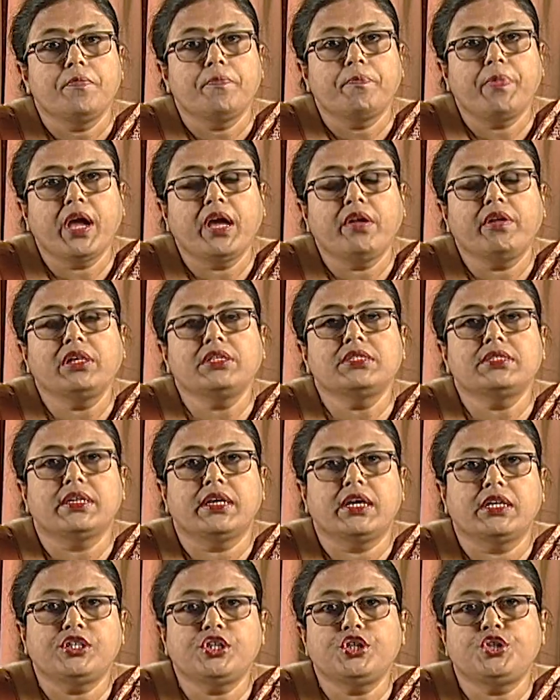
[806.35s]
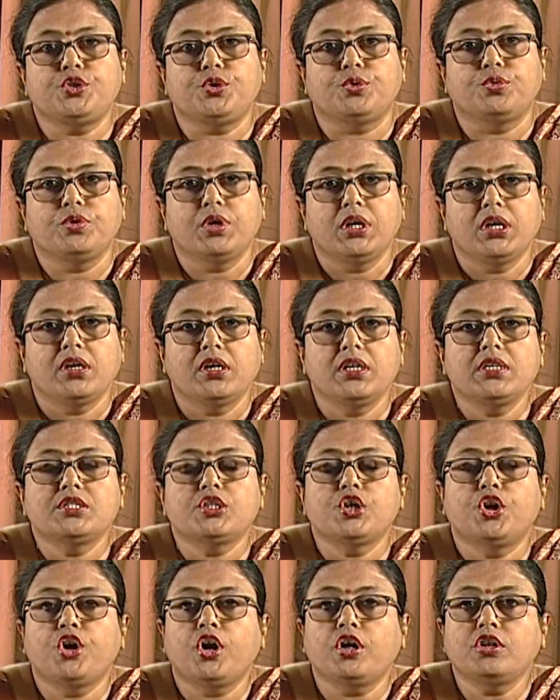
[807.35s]
parents' attitude is
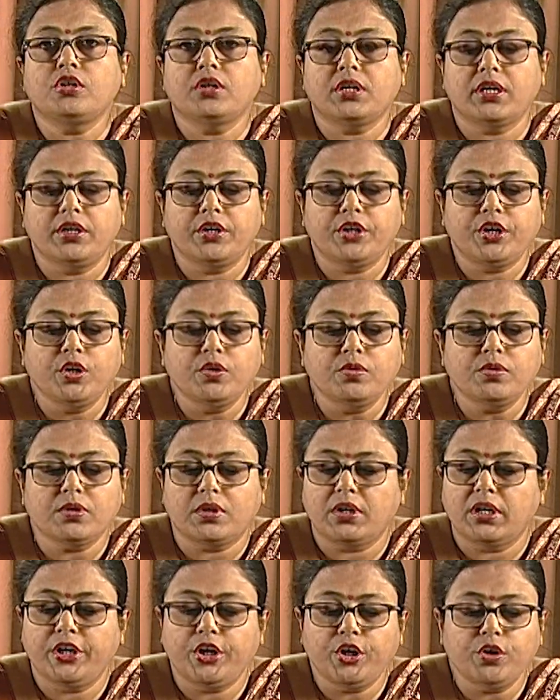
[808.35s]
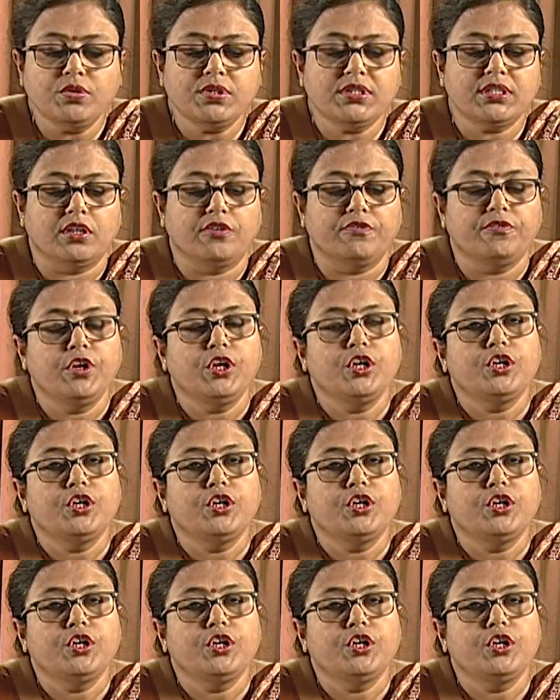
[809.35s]
not conducive